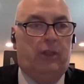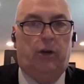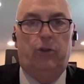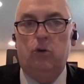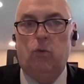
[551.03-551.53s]
the
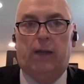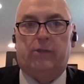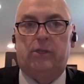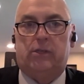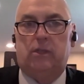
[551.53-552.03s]
little
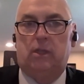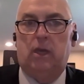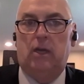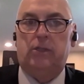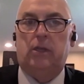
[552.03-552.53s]
nuances and the
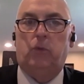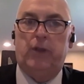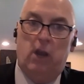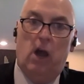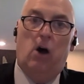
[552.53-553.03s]
things that
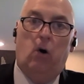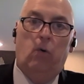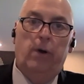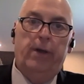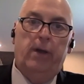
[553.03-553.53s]
we
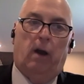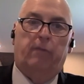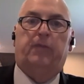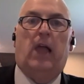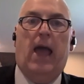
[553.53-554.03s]
know are
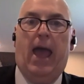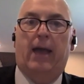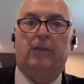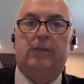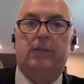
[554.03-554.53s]

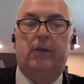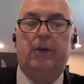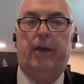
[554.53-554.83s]
flags.